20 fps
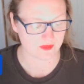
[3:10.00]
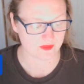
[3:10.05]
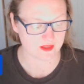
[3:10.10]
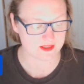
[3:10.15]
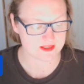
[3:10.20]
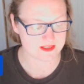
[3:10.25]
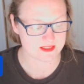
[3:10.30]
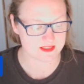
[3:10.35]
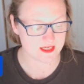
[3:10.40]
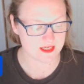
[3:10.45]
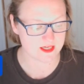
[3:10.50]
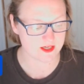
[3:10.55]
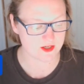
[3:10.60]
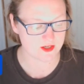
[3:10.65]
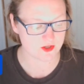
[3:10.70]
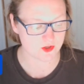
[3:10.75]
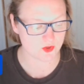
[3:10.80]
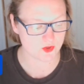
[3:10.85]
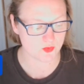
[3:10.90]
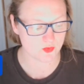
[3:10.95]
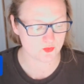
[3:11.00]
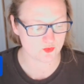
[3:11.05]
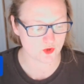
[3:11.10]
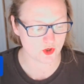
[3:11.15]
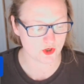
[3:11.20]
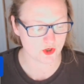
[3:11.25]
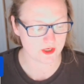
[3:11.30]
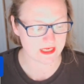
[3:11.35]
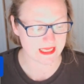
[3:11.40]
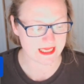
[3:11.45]
say you
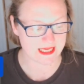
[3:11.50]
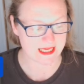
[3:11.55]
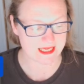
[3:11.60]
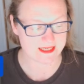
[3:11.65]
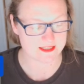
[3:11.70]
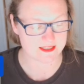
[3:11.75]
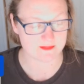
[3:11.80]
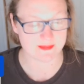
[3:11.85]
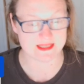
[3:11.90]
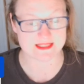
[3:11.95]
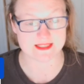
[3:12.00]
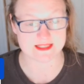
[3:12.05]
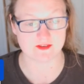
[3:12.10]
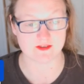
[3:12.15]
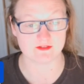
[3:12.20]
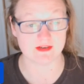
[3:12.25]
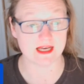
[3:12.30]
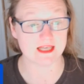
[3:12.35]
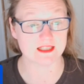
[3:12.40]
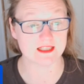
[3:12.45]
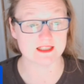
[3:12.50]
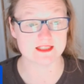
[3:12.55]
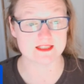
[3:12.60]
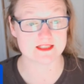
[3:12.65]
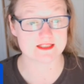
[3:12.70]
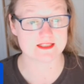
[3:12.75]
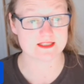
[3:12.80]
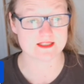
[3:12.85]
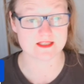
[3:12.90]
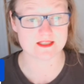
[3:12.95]
run a domestic
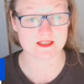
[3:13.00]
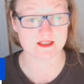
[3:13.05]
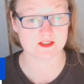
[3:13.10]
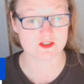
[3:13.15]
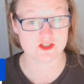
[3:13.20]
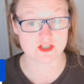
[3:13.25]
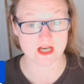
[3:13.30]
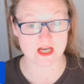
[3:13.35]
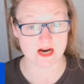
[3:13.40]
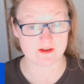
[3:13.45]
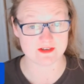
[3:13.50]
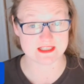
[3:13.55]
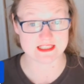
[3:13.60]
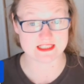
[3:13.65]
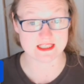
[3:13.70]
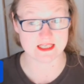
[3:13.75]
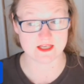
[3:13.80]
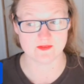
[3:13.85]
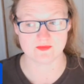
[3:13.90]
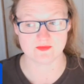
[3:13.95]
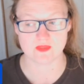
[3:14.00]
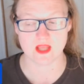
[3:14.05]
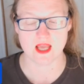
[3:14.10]
violence charity